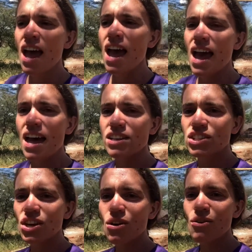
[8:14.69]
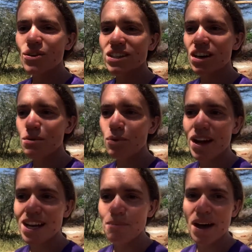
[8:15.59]
And so we started
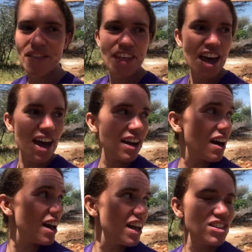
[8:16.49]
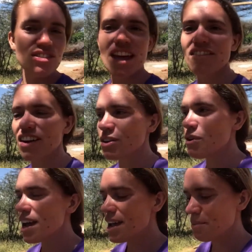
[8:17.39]
praying about that, and God answered that right
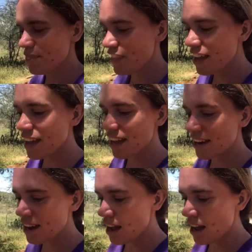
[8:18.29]
away. But then